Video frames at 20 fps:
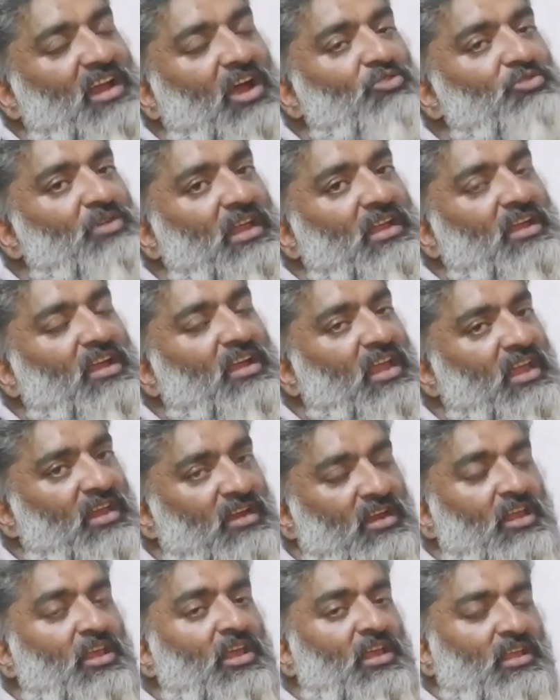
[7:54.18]
counting again.
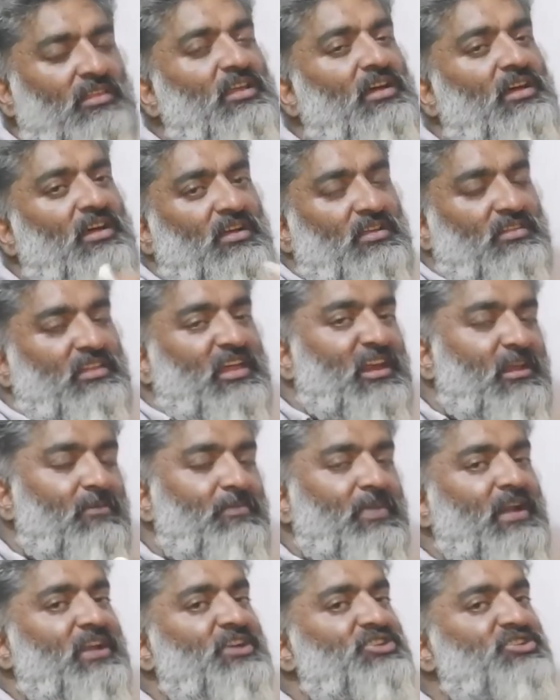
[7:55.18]
The
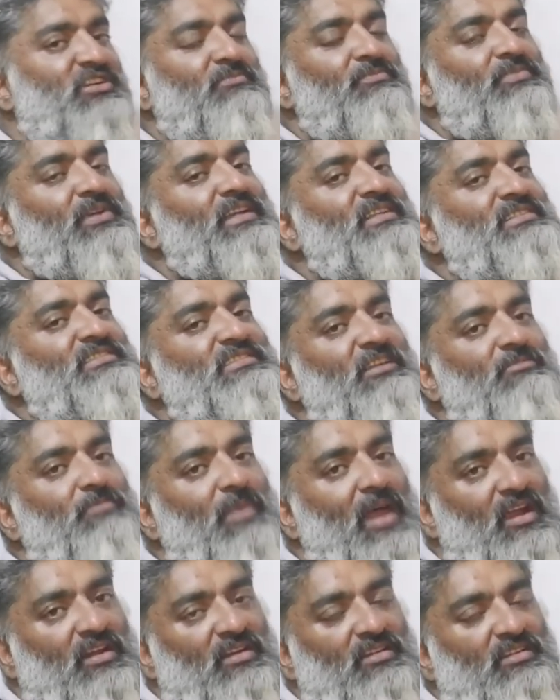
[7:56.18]
repetition brings the
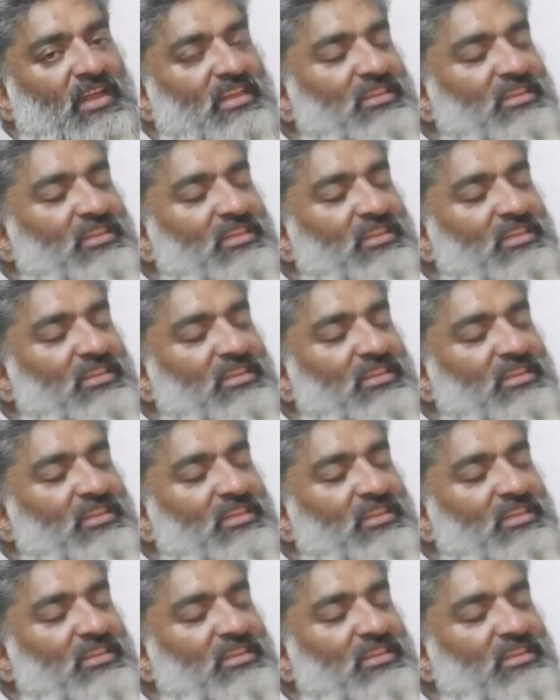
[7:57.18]
pattern